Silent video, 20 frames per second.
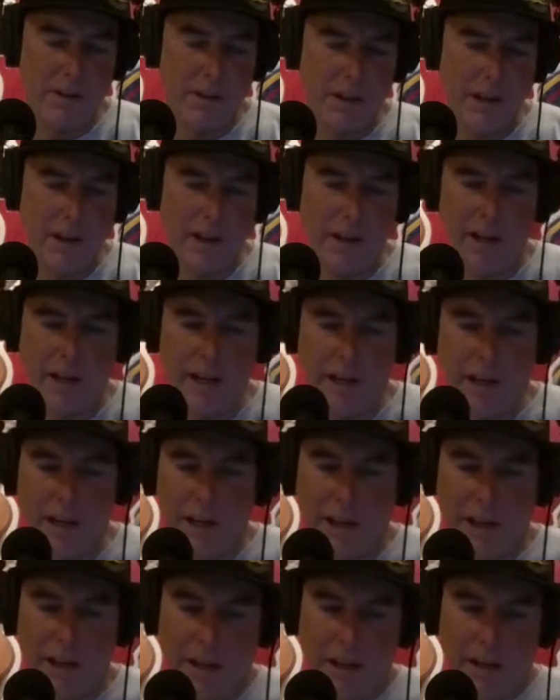
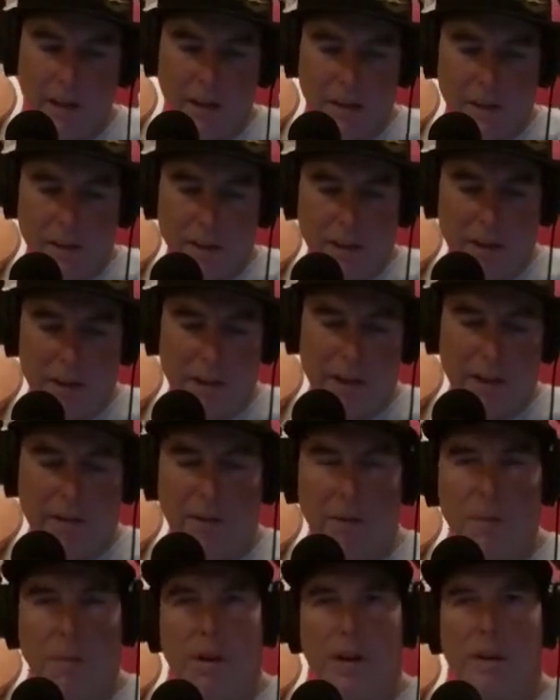I
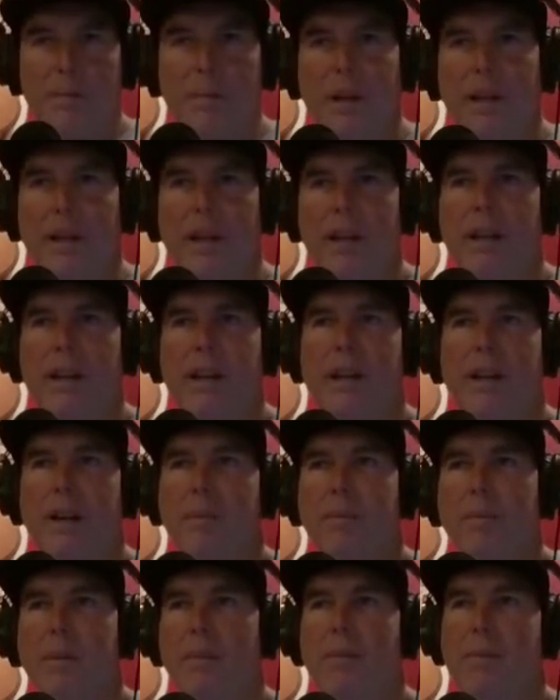never want to be a
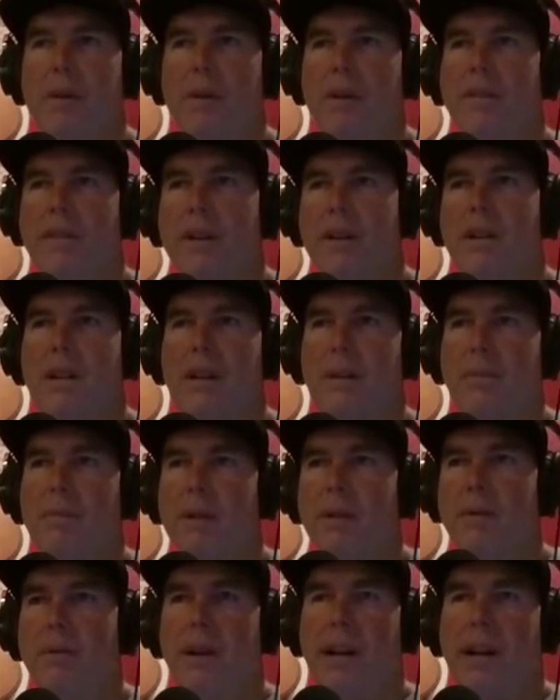member of a club that would